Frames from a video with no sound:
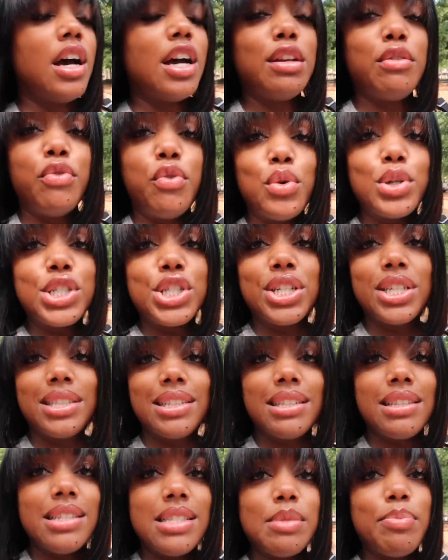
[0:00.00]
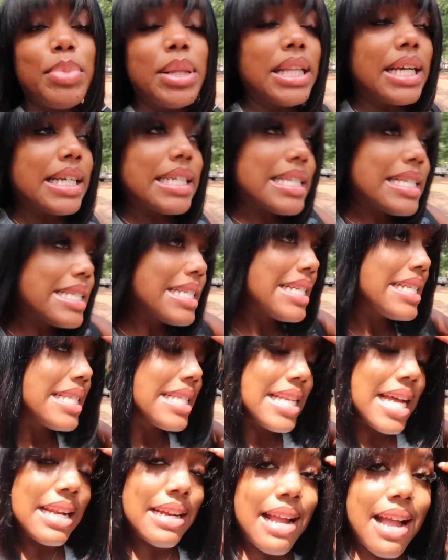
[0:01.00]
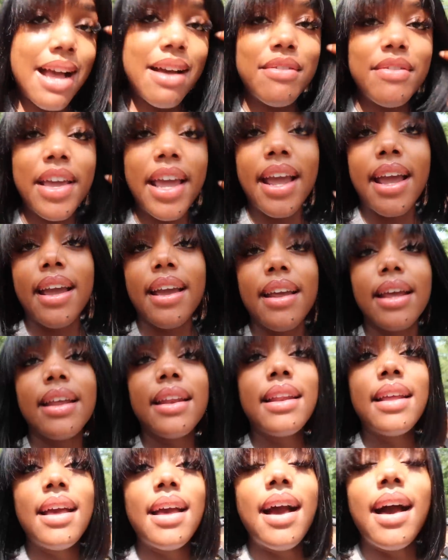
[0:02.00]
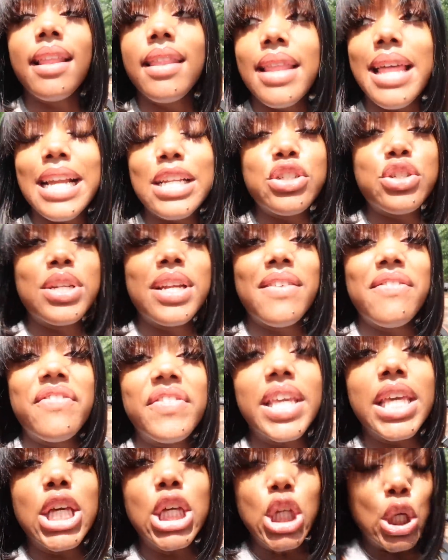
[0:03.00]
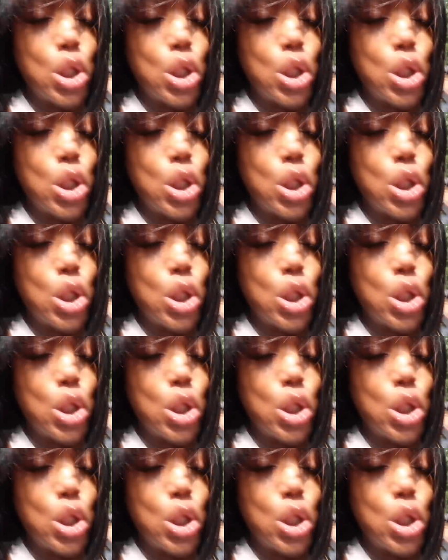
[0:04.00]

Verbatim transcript: unfortunately this place does not have an electric vehicle